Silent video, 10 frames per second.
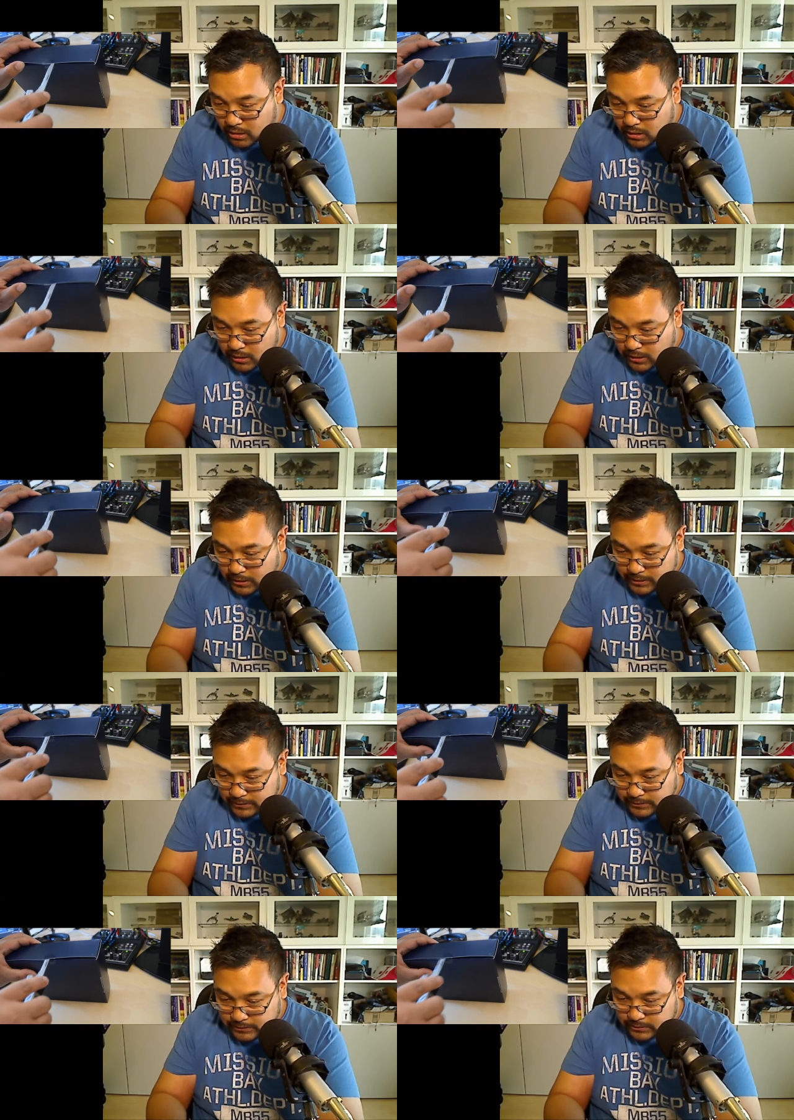
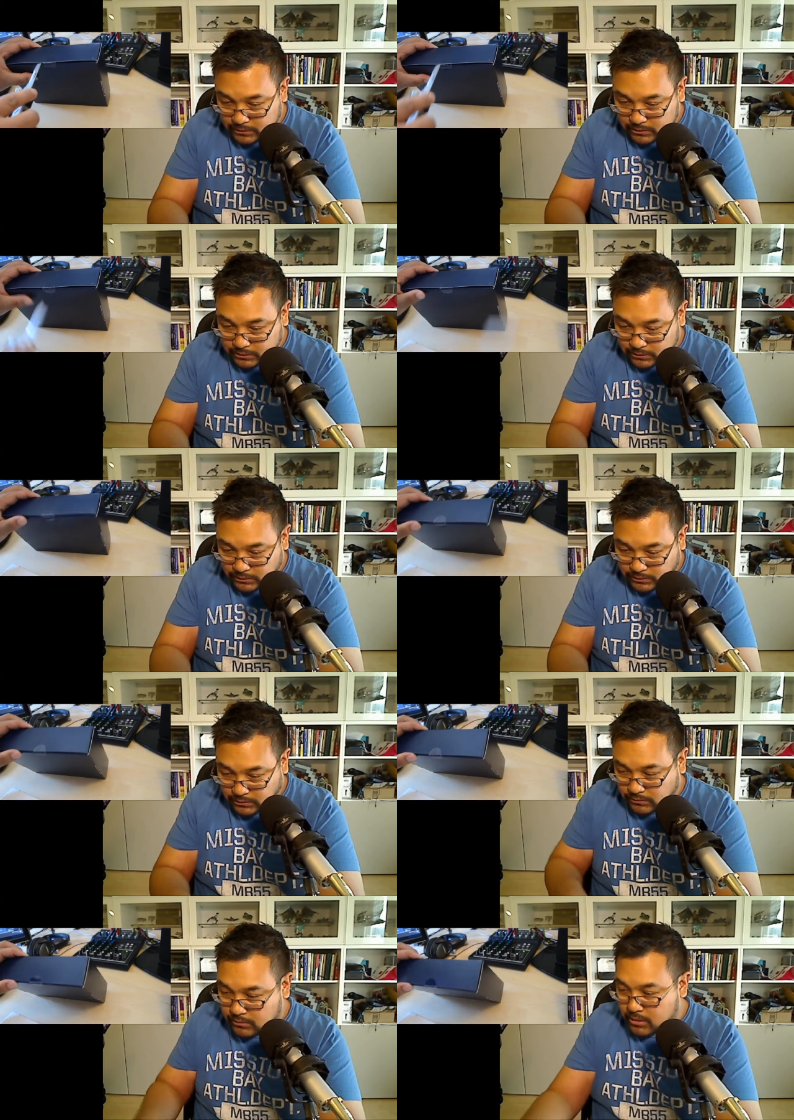
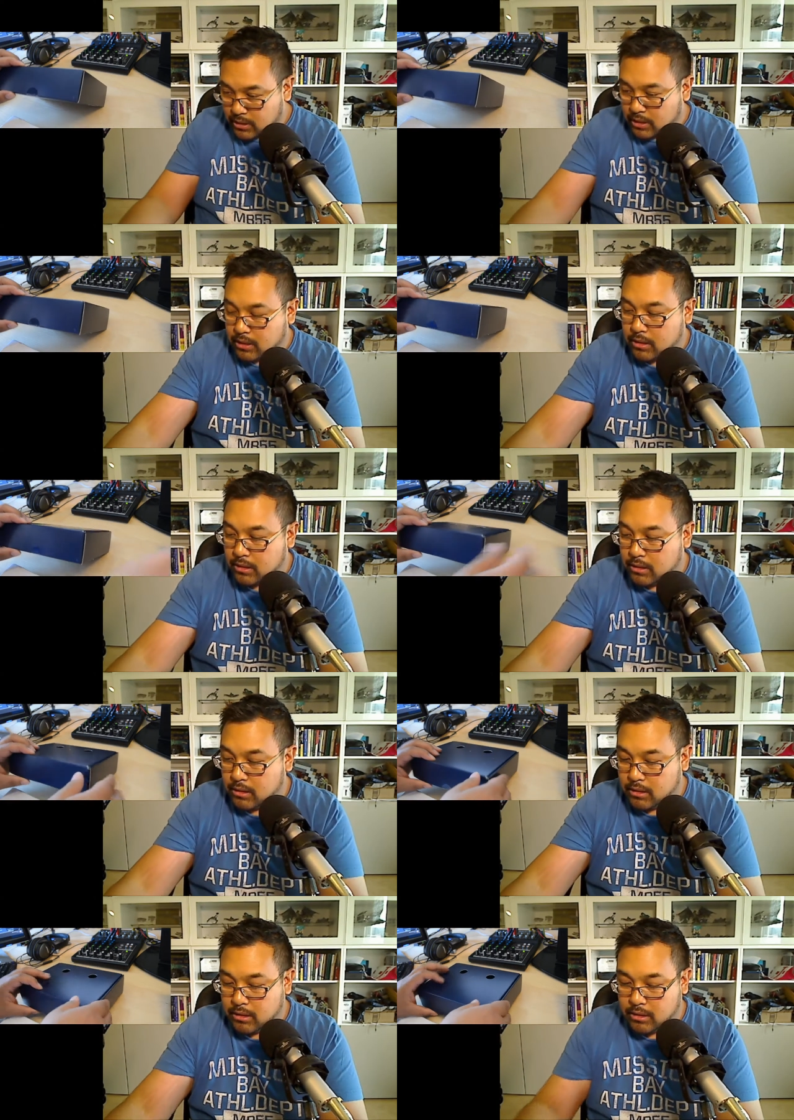
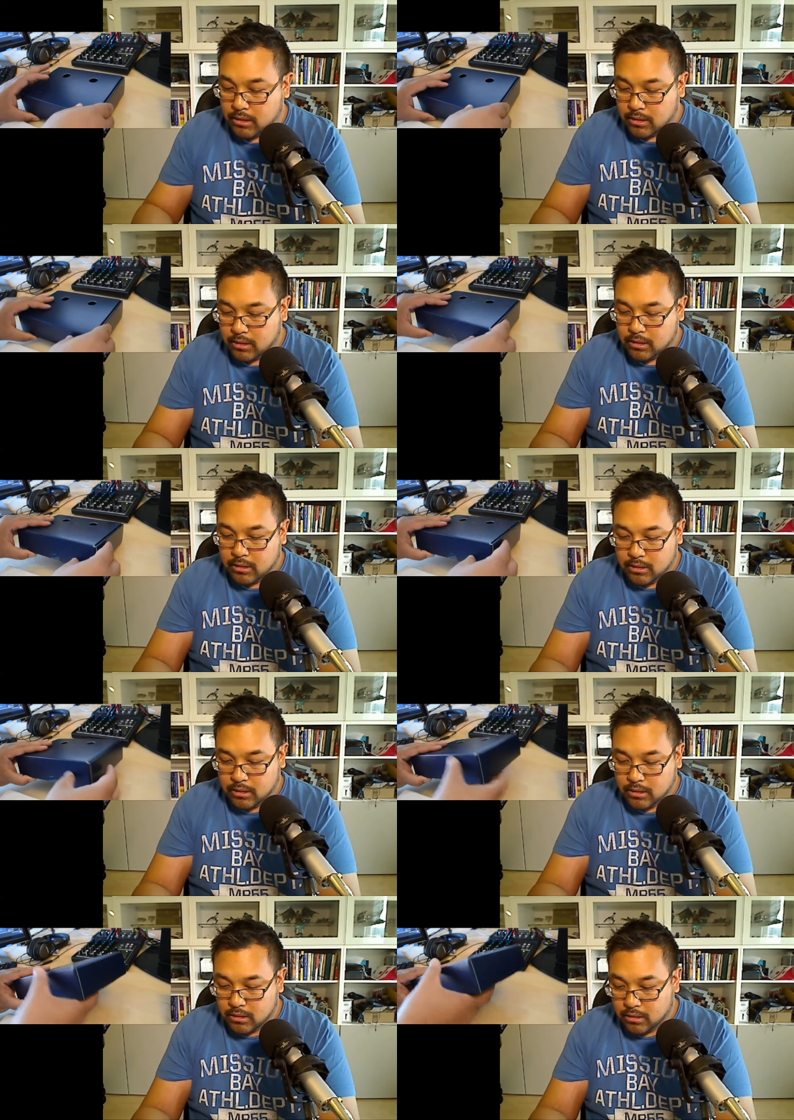
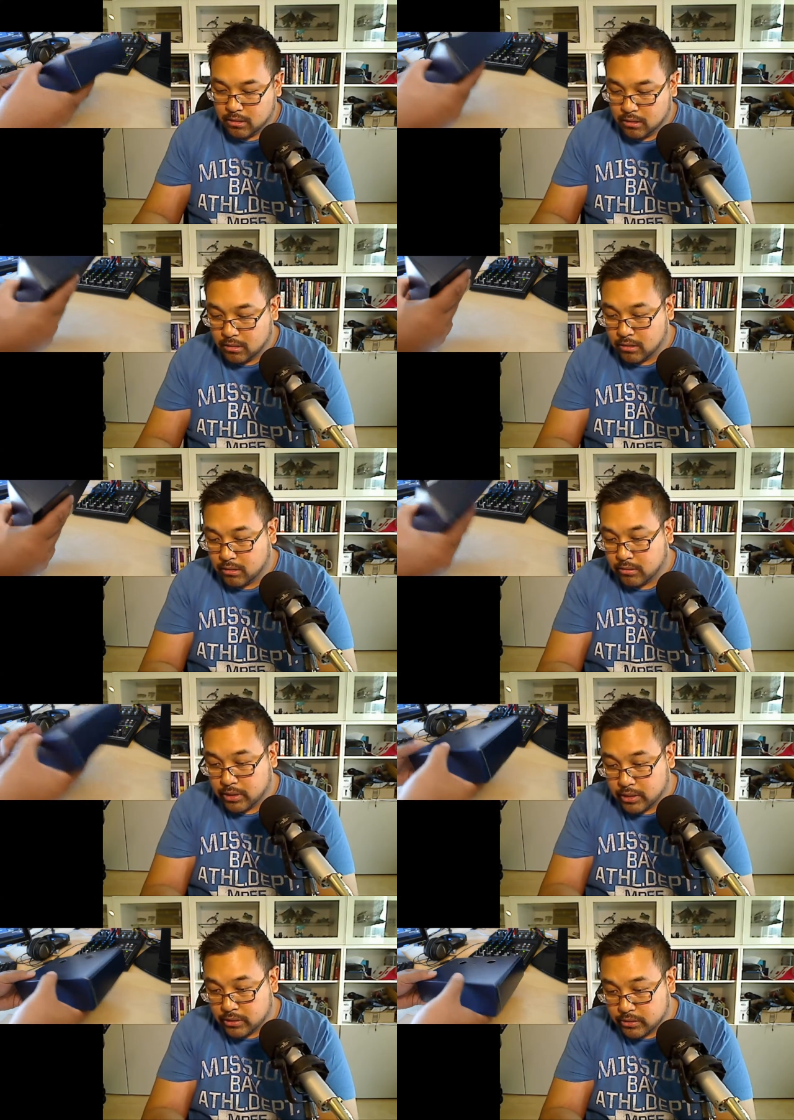[no speech]